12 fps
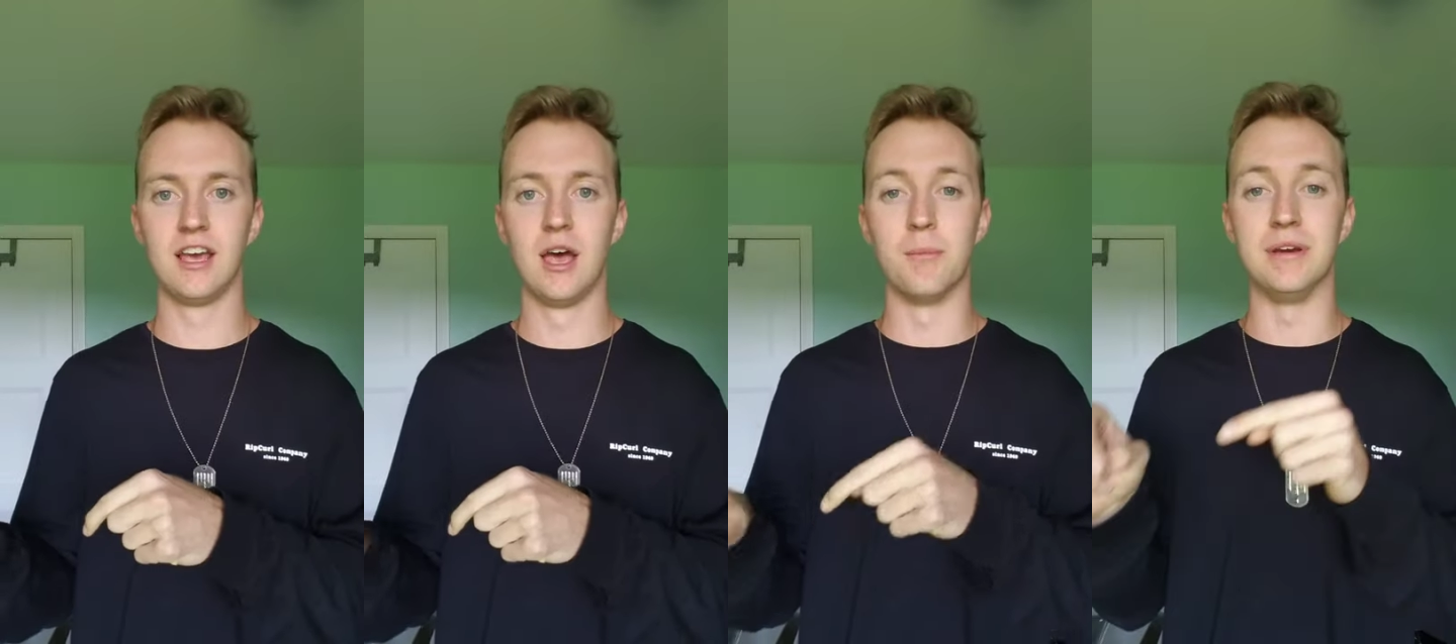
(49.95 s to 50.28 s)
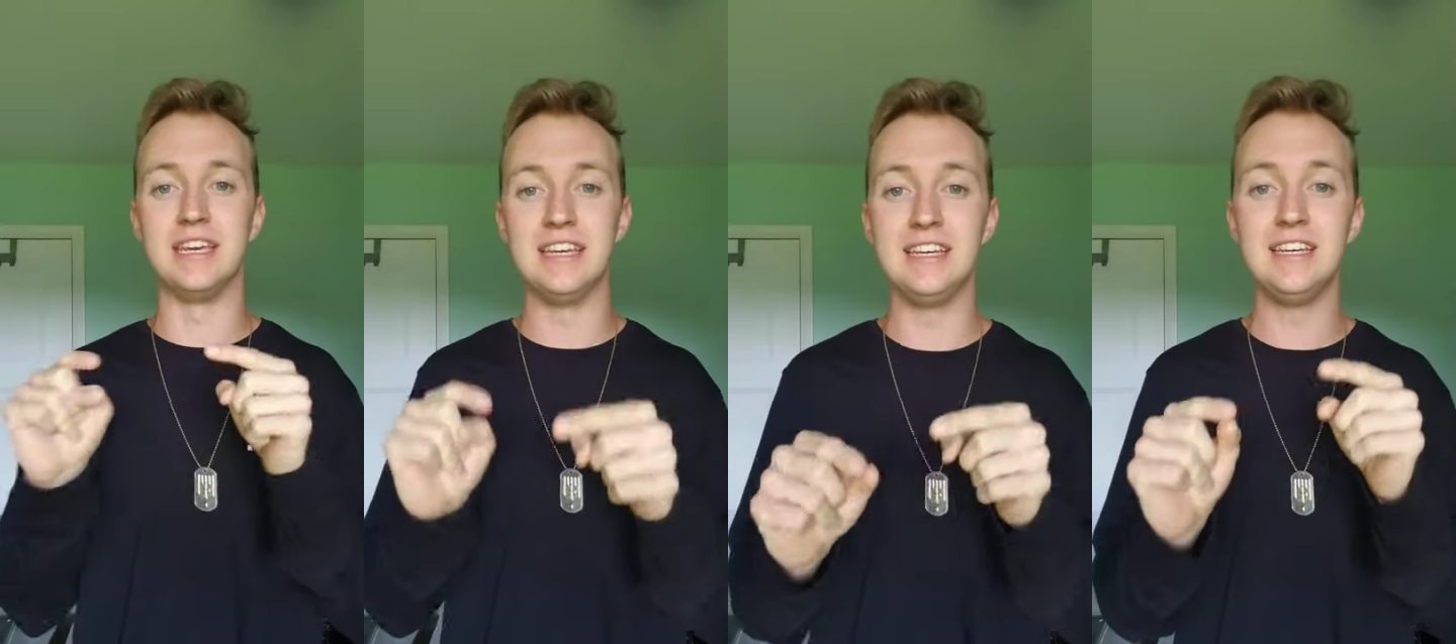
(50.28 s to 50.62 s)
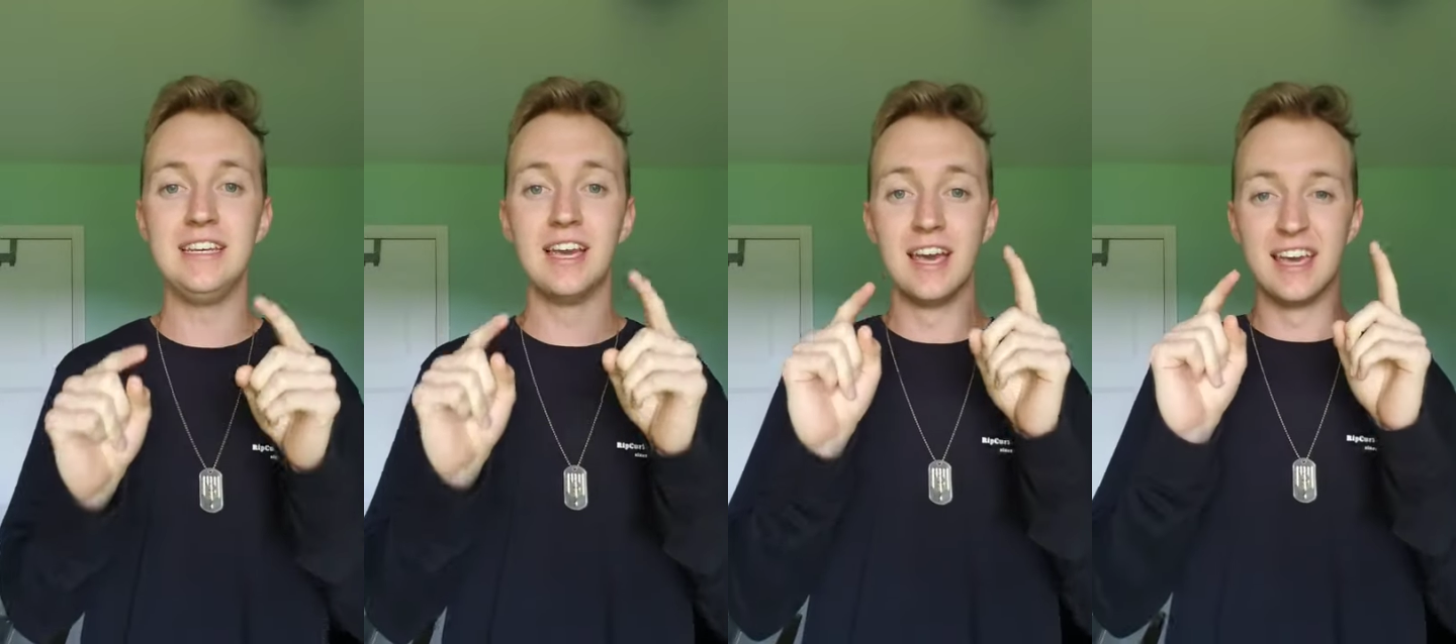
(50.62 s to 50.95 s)
but
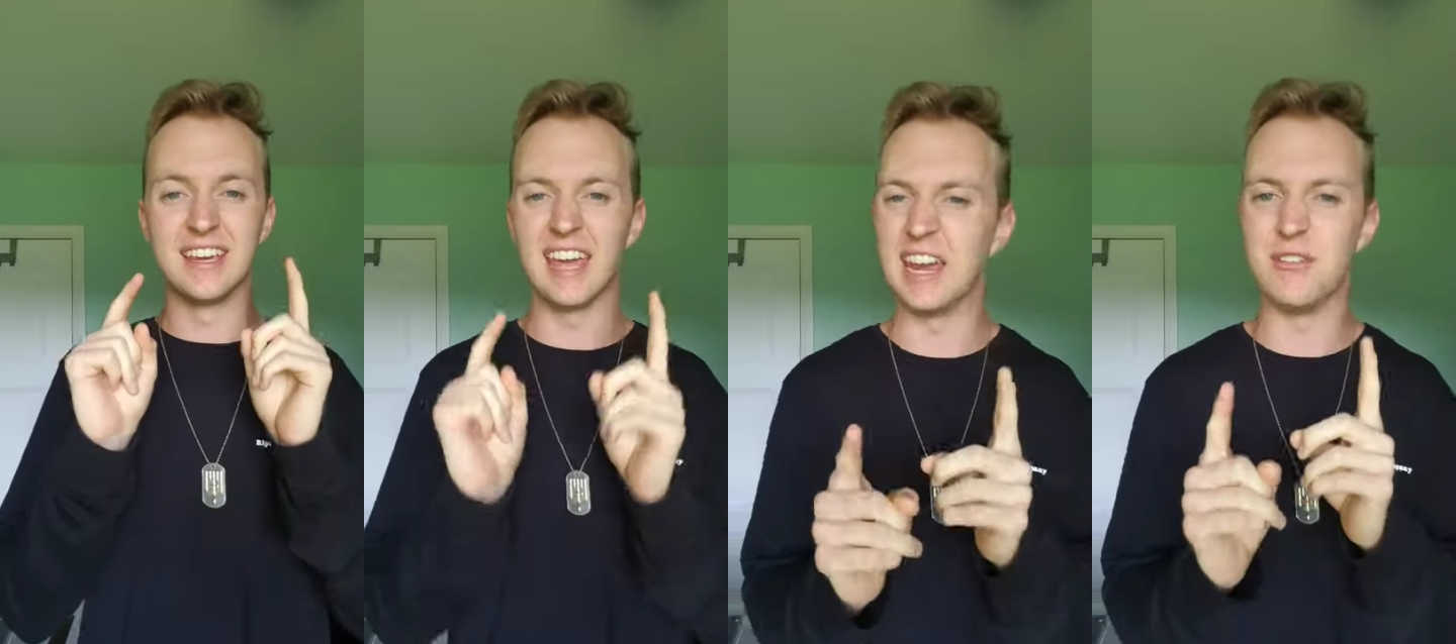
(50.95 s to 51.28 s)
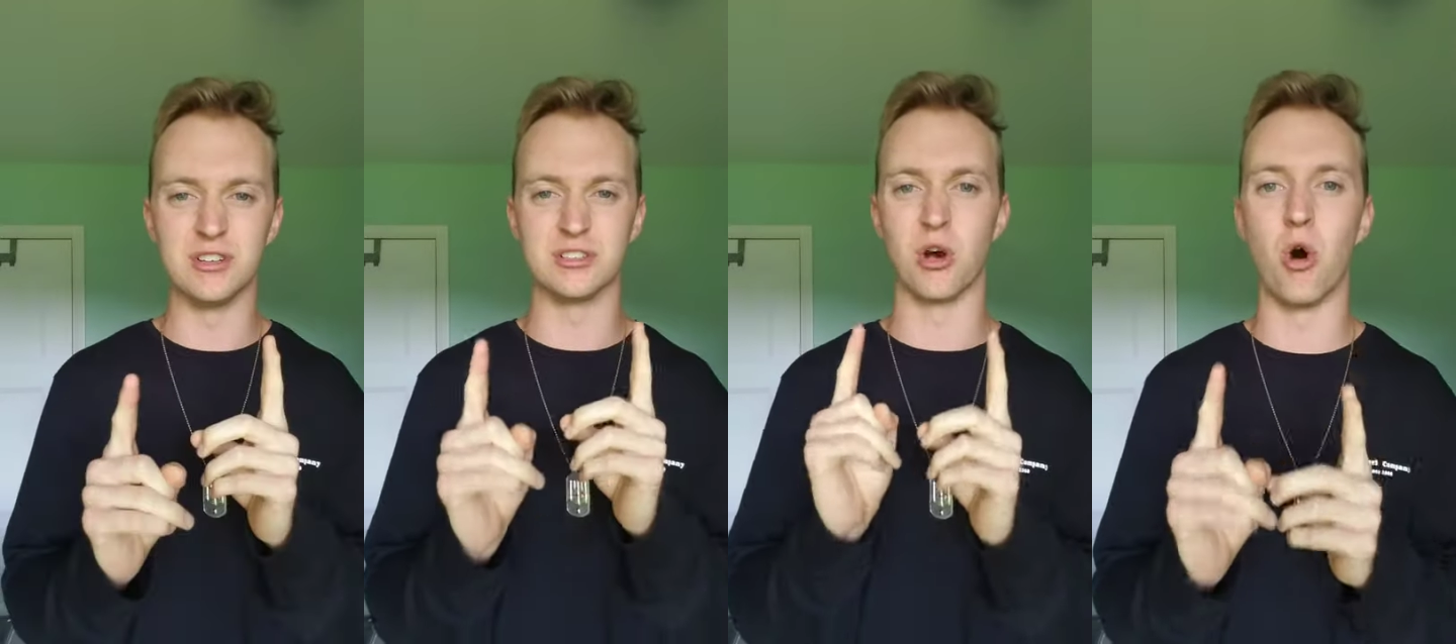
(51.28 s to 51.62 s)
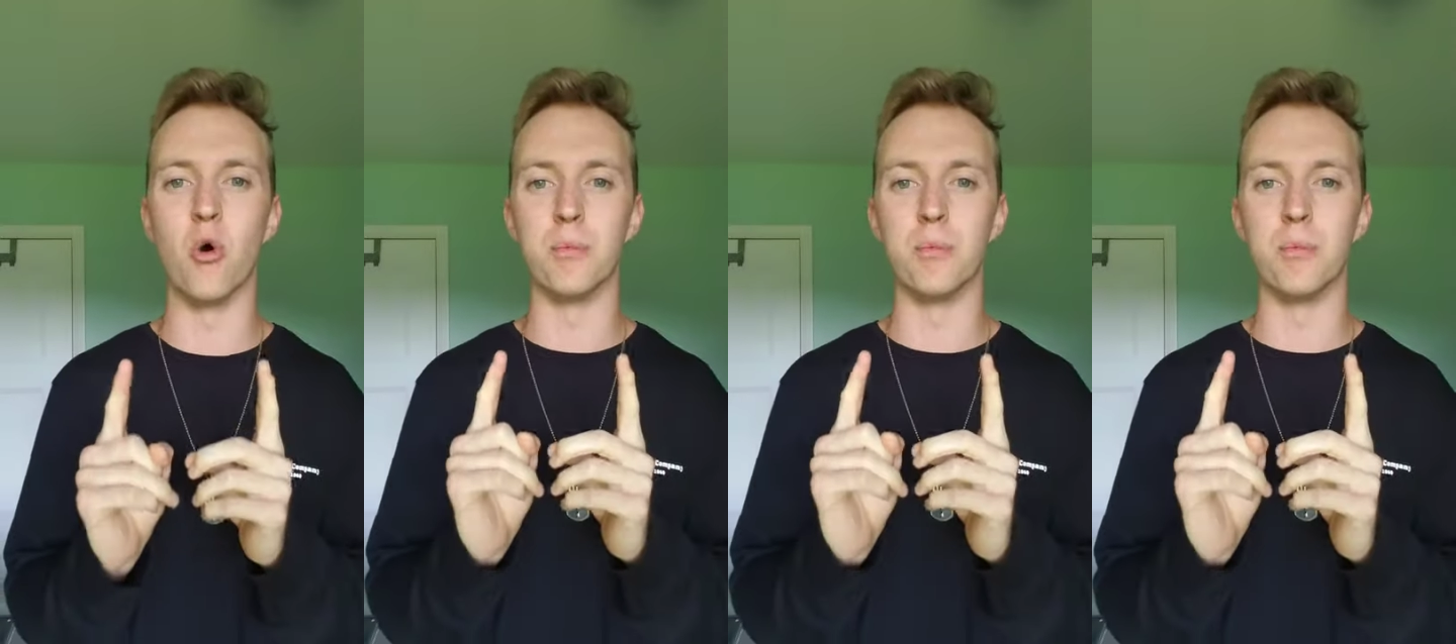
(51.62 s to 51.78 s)
He gave us hope,